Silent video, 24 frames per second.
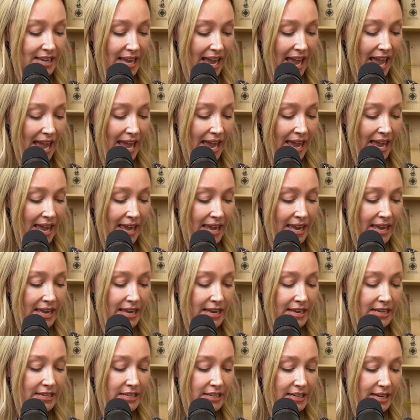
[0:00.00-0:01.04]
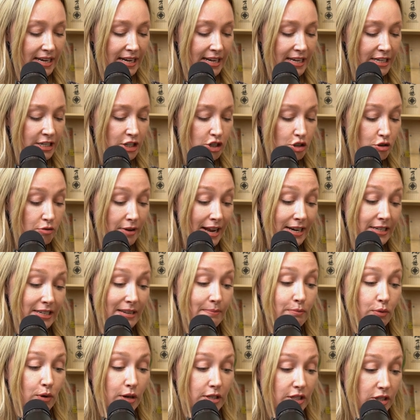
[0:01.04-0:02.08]
a direct
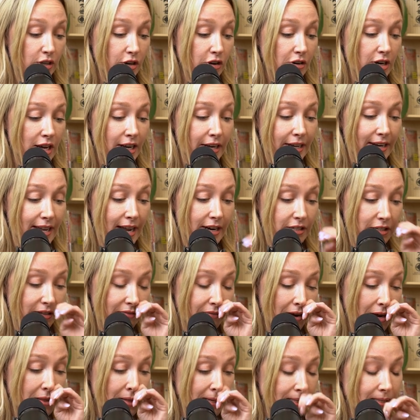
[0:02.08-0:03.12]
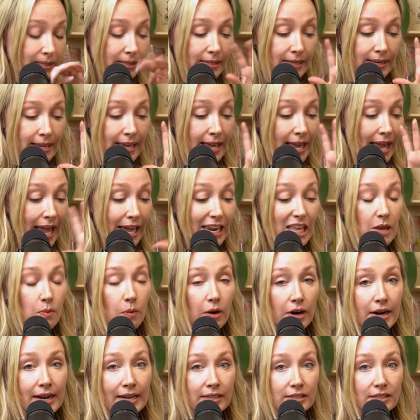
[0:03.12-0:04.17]
import, so you're not going to actually find this anywhere
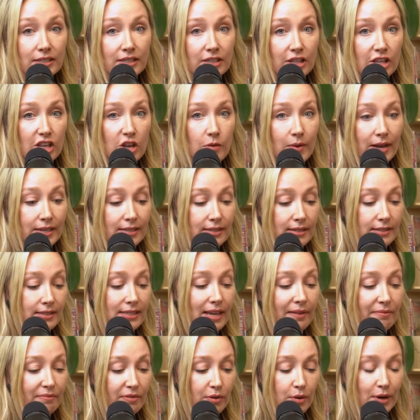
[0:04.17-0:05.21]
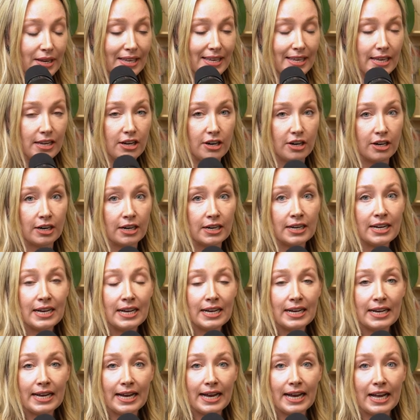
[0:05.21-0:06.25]
else in the U.S. except for here.
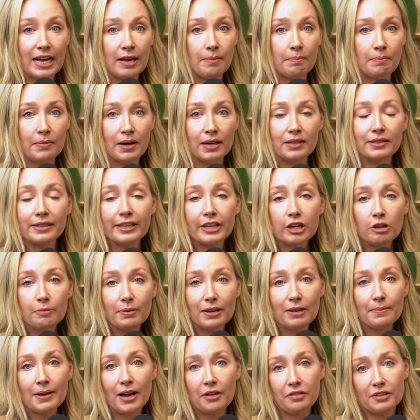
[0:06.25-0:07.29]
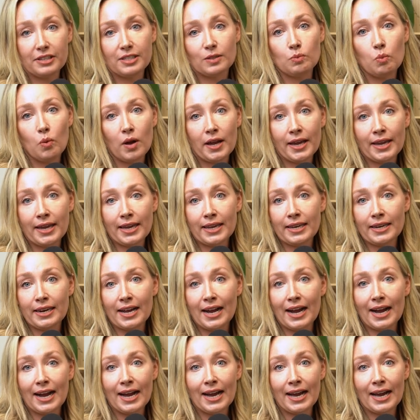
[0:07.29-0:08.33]
A little bit about this wine.
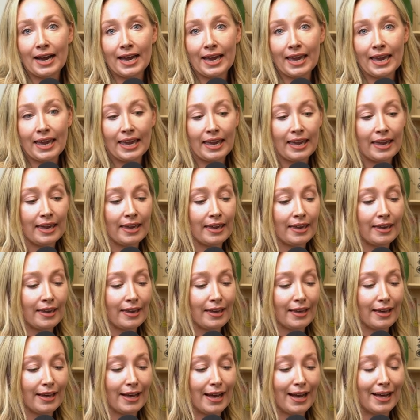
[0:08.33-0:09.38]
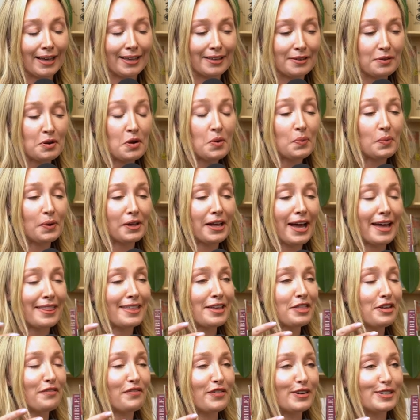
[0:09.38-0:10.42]
I think the
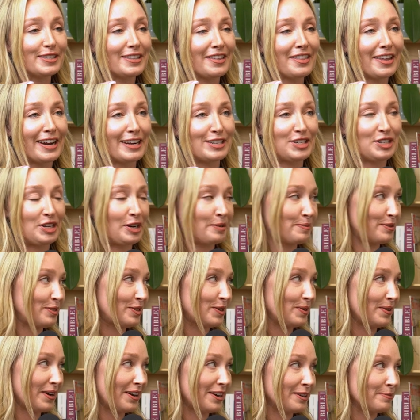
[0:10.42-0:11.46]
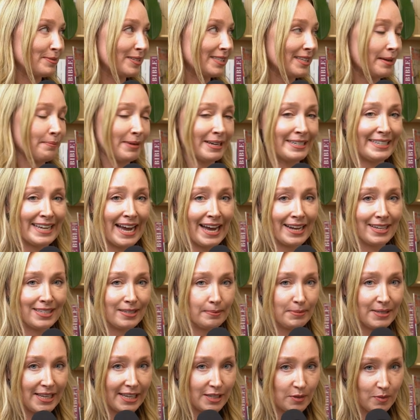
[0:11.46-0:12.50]
first thing that I shared with you, Aaron, was that my dad is
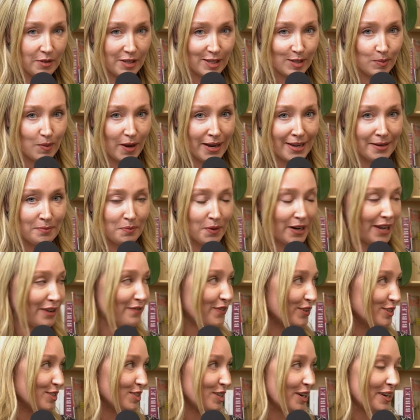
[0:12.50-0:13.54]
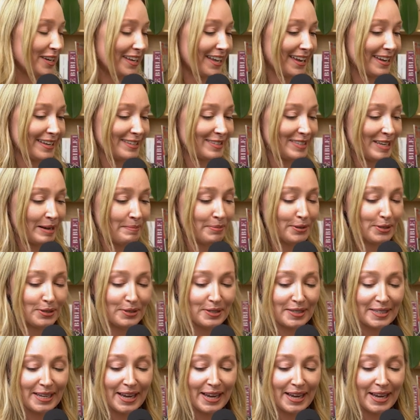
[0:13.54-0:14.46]
obsessed with this wine when I first started getting samples,